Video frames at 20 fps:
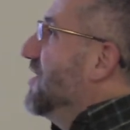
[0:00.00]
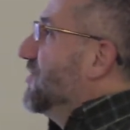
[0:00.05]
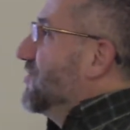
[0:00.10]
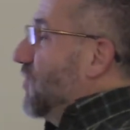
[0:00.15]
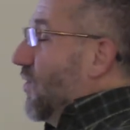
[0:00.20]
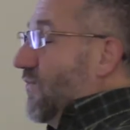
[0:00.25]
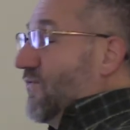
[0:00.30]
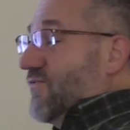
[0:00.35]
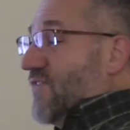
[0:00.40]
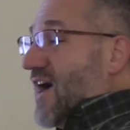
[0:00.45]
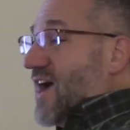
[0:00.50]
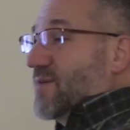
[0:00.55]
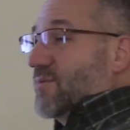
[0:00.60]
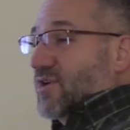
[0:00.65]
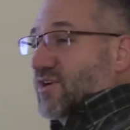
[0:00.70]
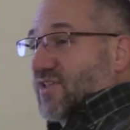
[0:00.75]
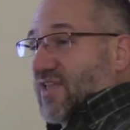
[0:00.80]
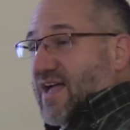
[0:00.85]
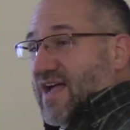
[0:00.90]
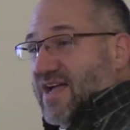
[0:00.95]
So
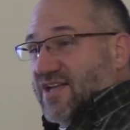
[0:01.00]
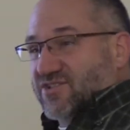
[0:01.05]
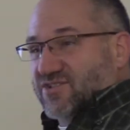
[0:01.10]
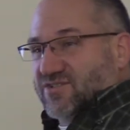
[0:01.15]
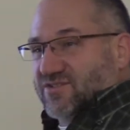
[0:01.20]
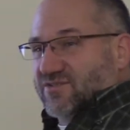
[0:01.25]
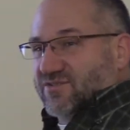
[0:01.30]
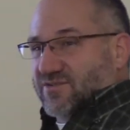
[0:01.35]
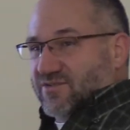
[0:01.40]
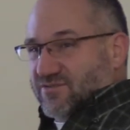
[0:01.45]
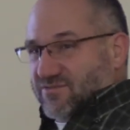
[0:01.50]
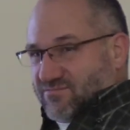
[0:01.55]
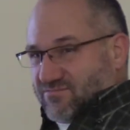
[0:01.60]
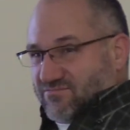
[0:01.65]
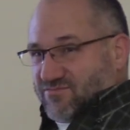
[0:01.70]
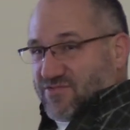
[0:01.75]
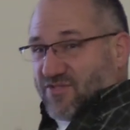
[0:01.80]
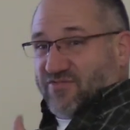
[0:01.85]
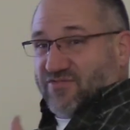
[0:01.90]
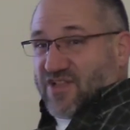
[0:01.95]
fiberglass,
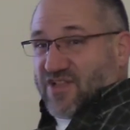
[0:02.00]
the